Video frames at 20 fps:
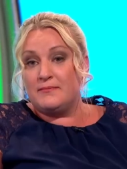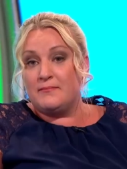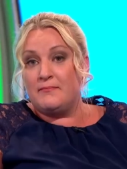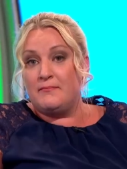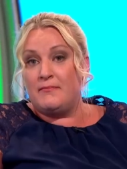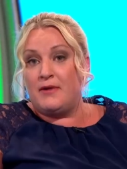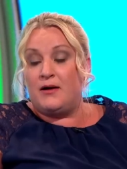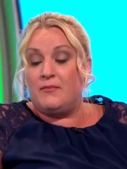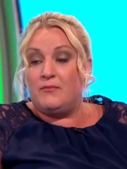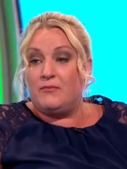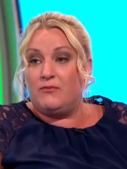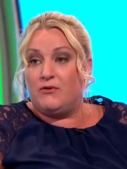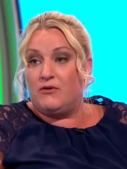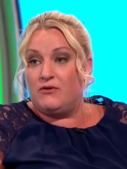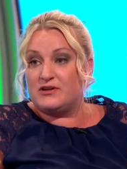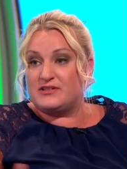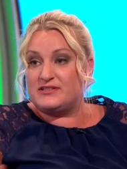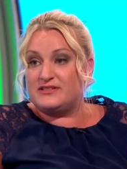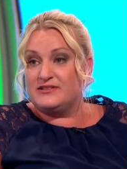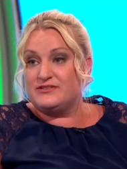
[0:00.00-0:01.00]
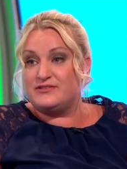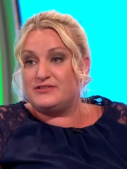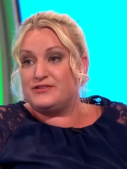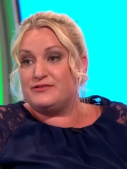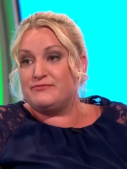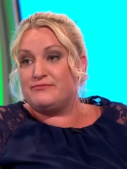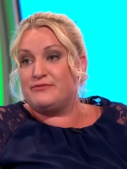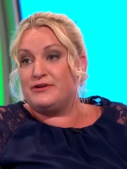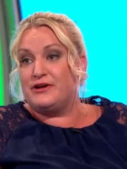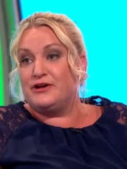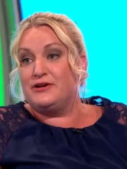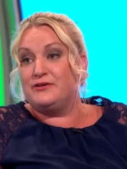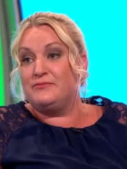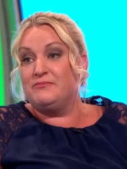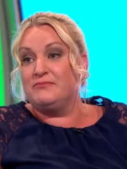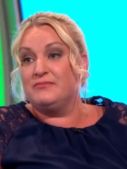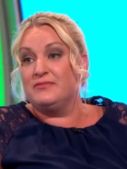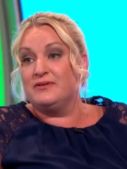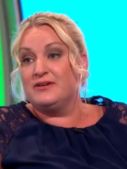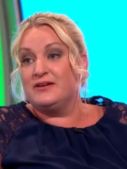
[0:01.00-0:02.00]
mum walks into the
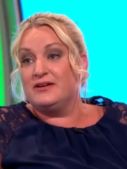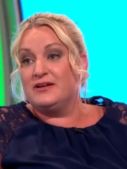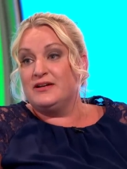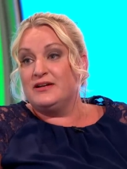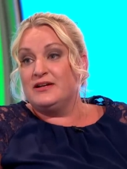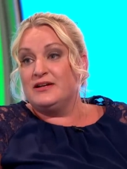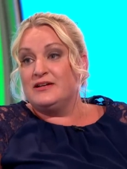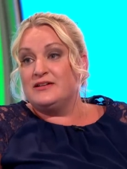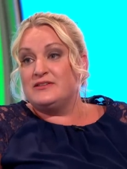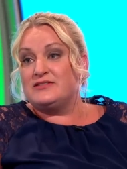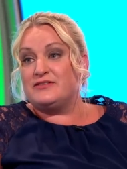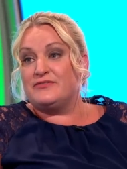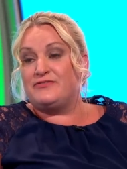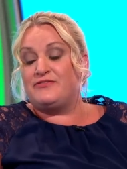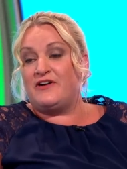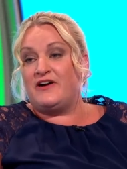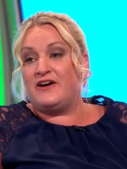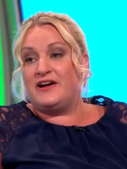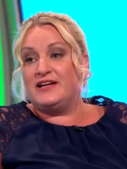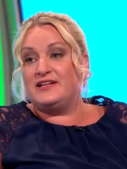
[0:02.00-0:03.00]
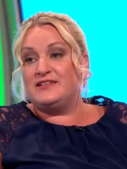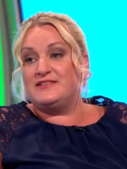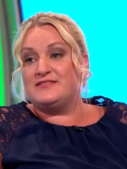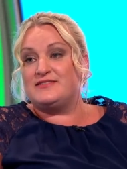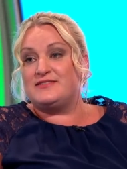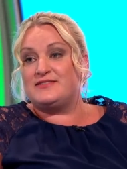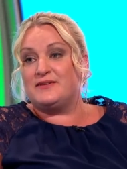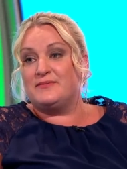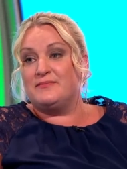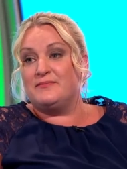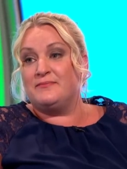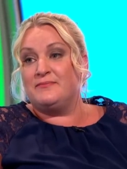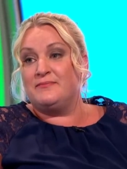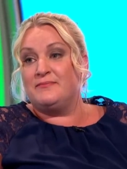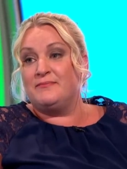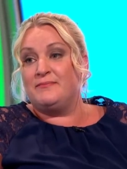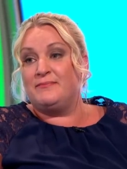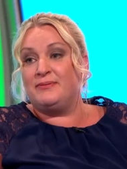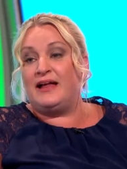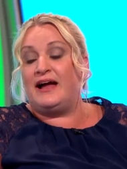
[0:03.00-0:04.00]
room to find some
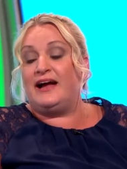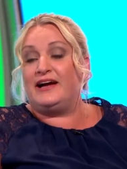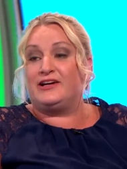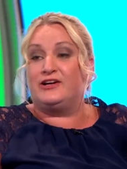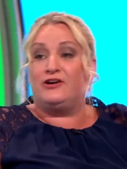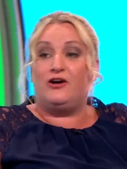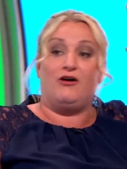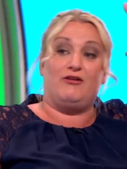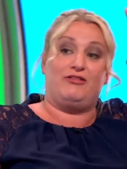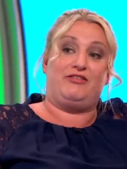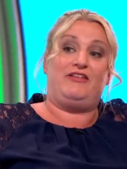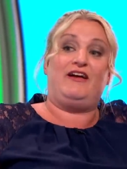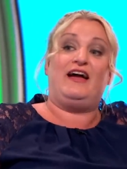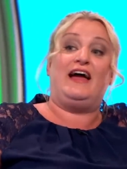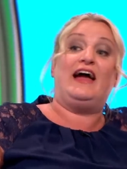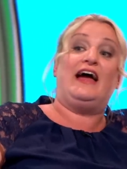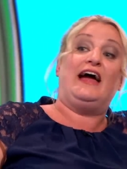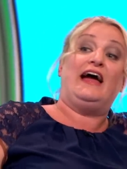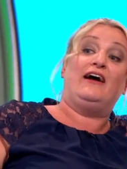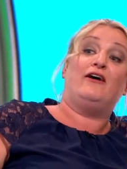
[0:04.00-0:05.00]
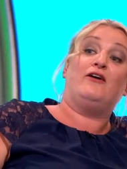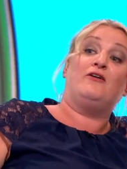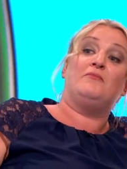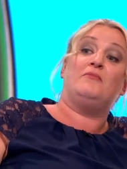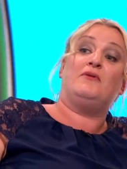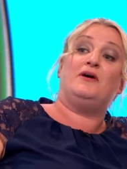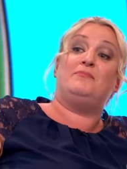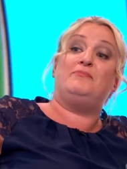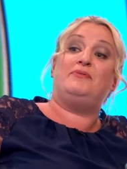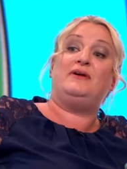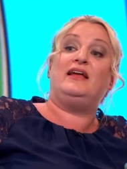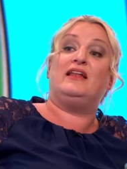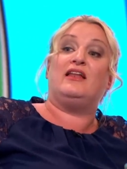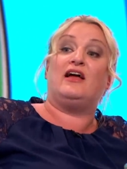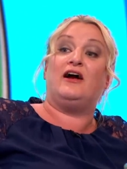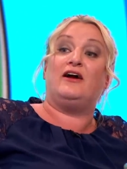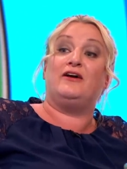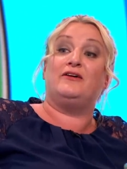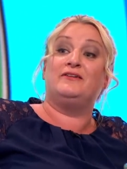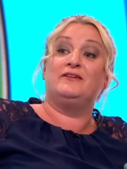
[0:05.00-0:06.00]
black goth hair on my
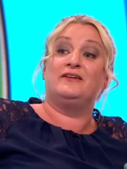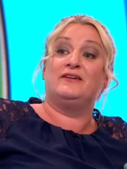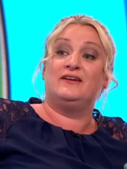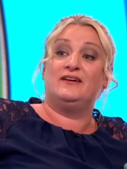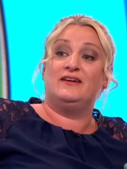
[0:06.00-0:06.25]
pillow